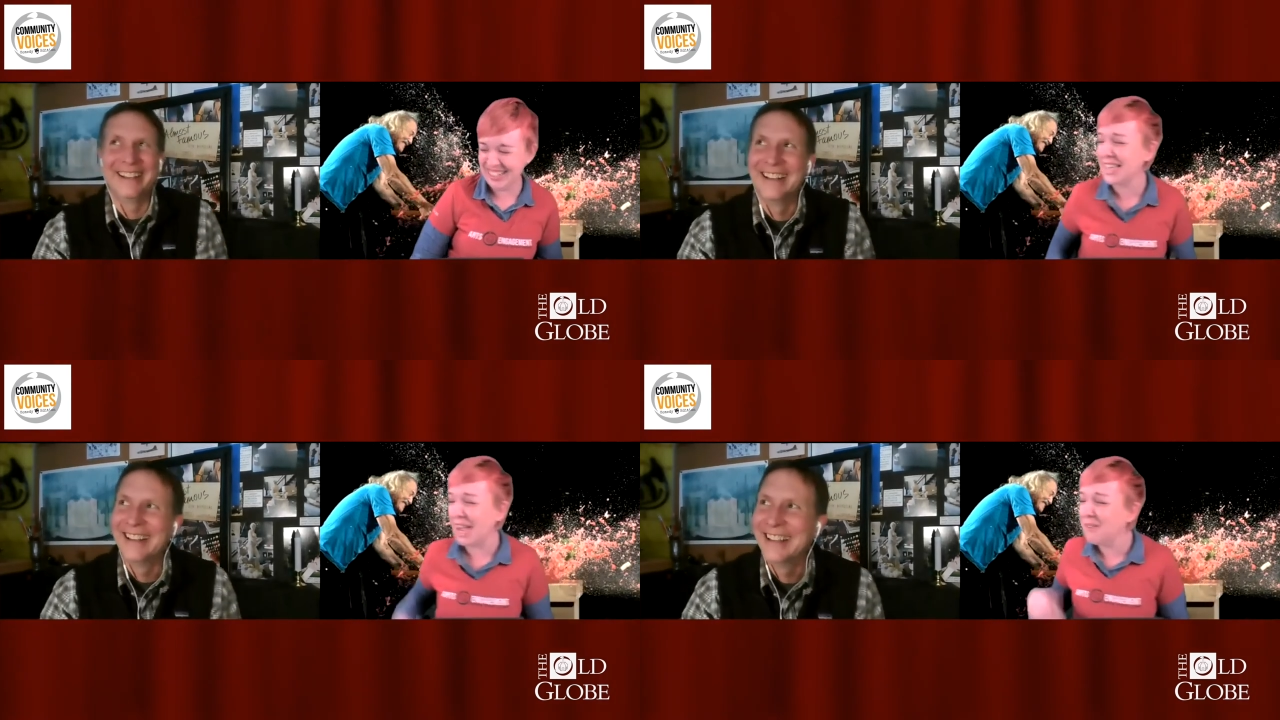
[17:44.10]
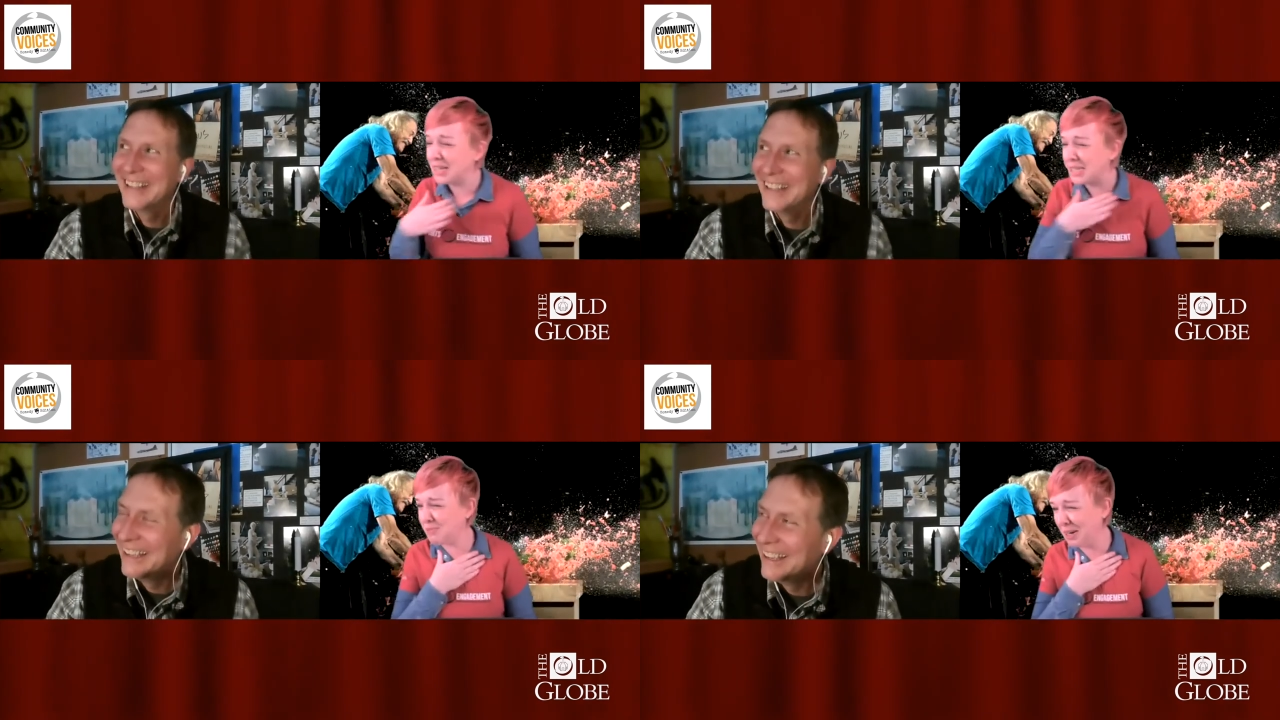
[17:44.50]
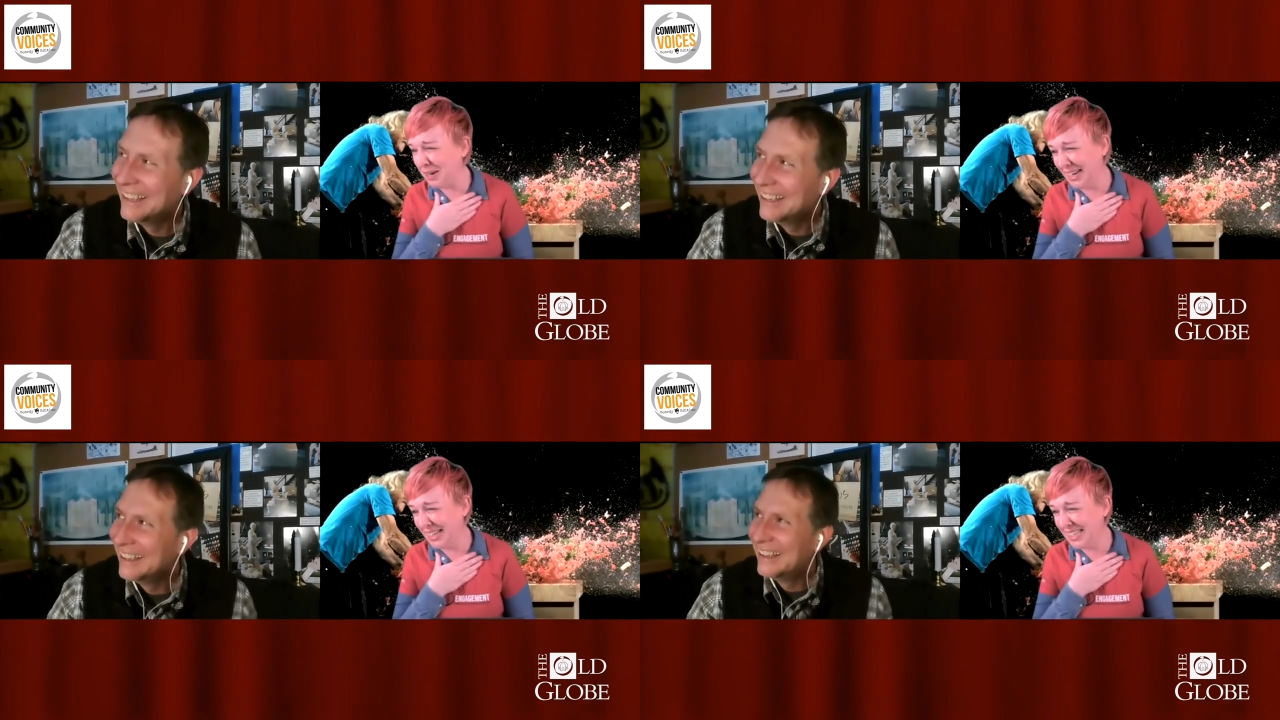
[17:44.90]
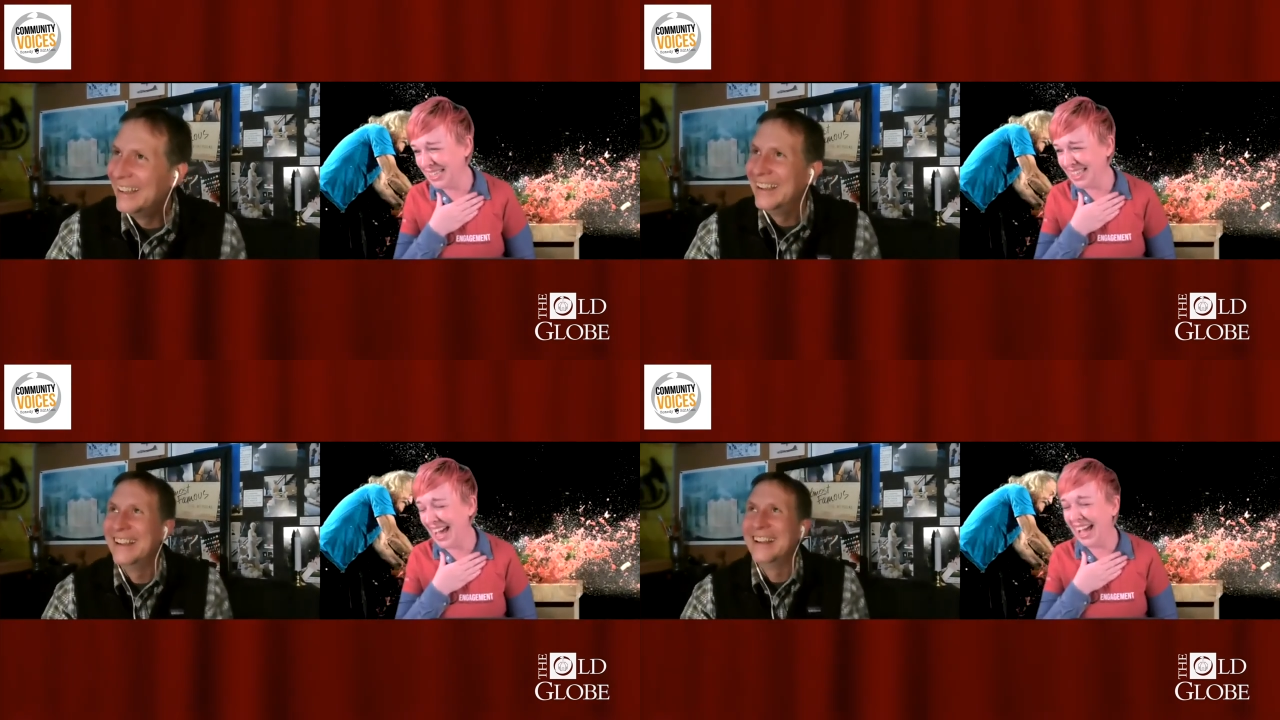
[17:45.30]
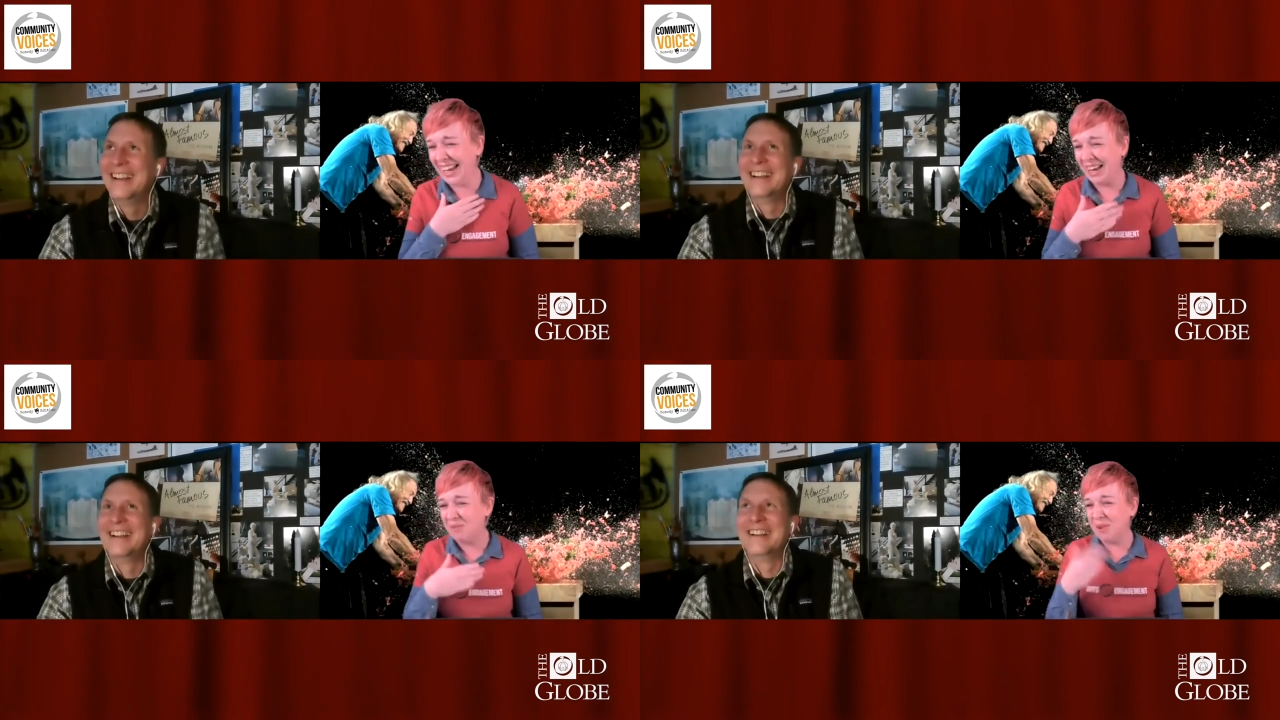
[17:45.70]
Speaker 1: because I've experienced that,
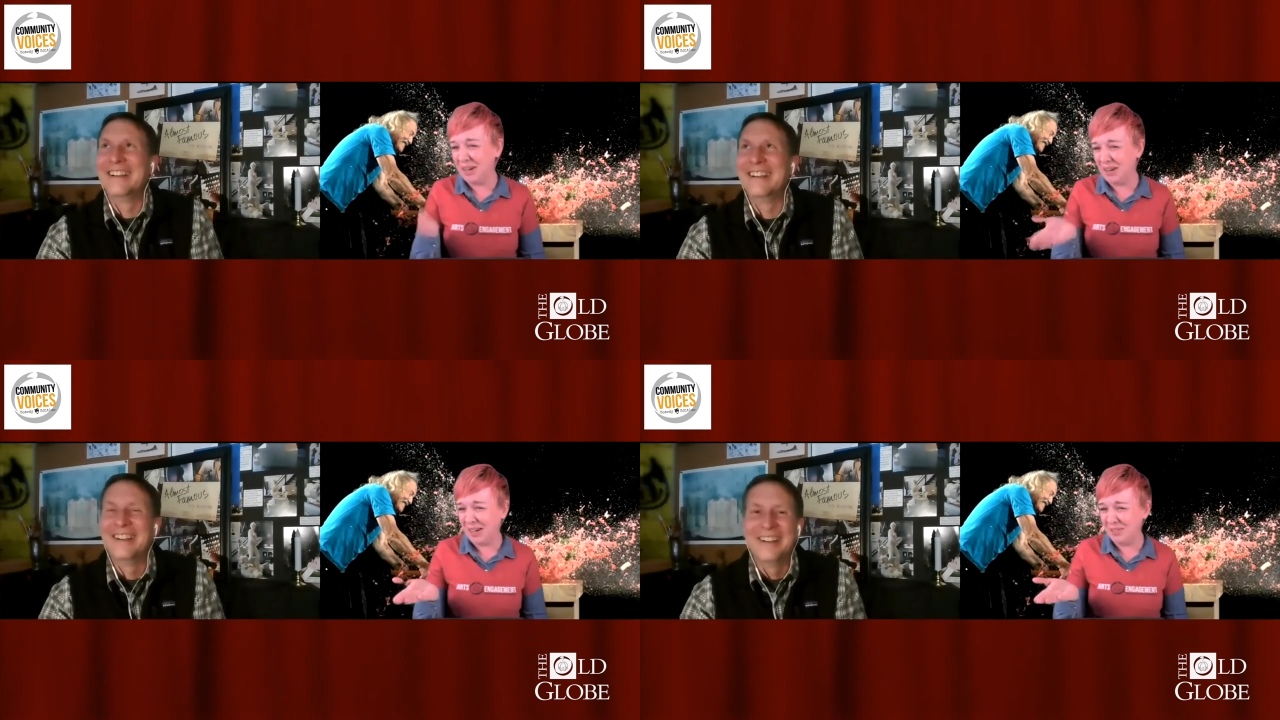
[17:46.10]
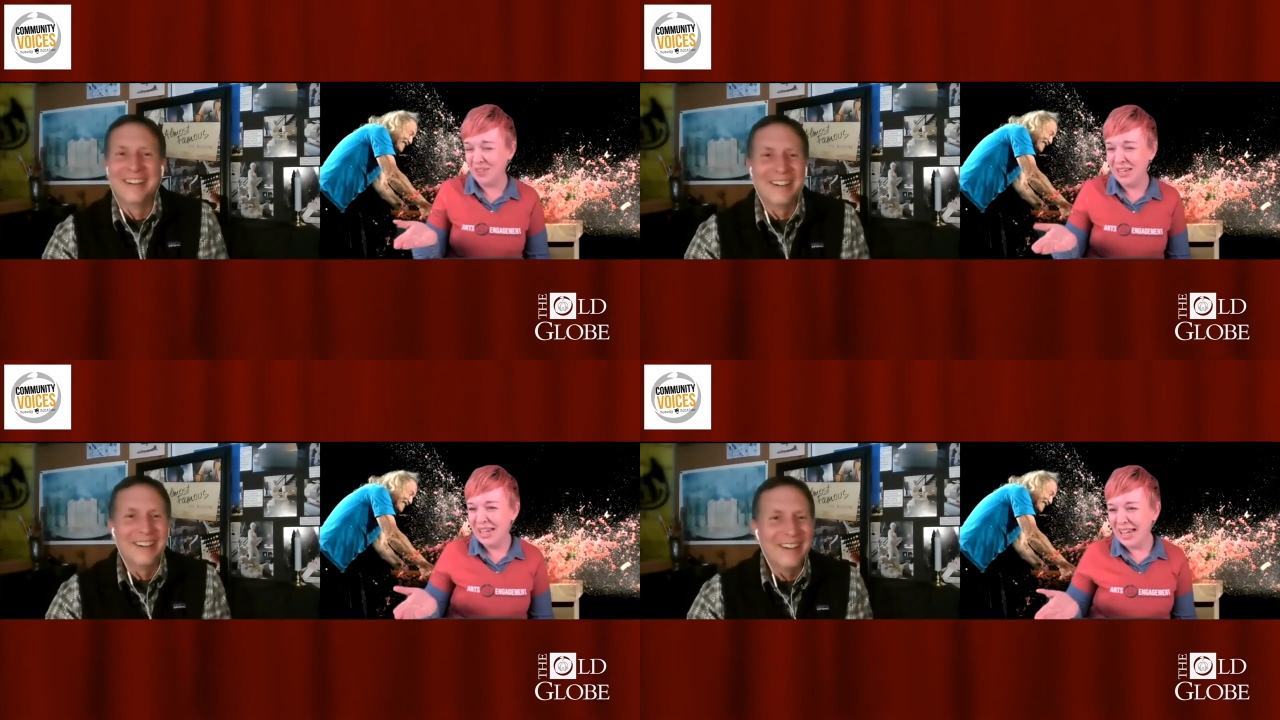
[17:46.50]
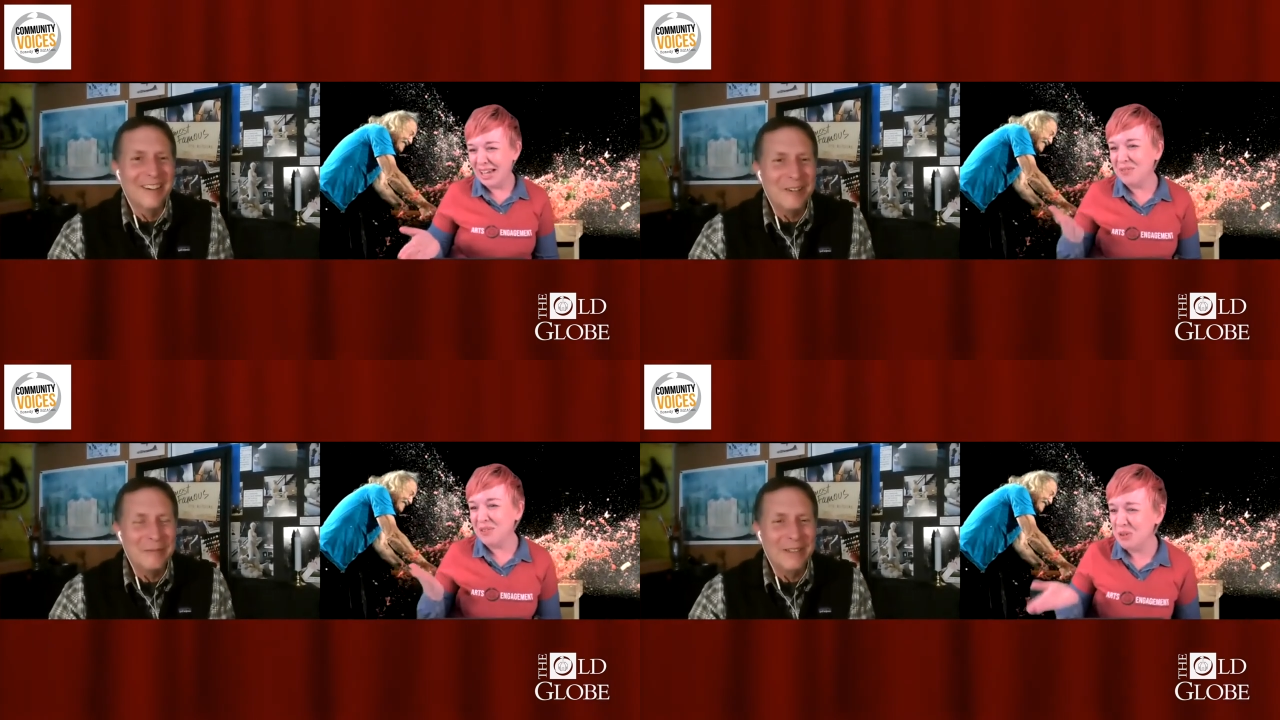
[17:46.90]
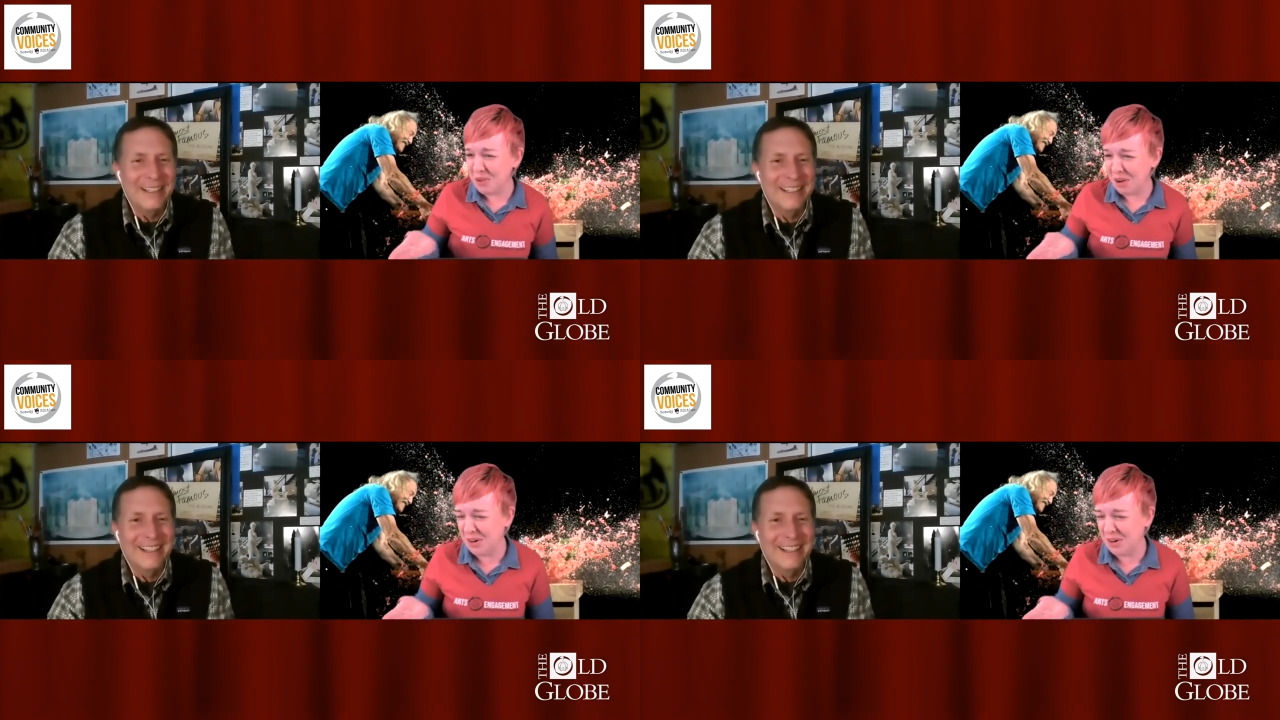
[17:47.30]
and I'm wondering if if oh you've ever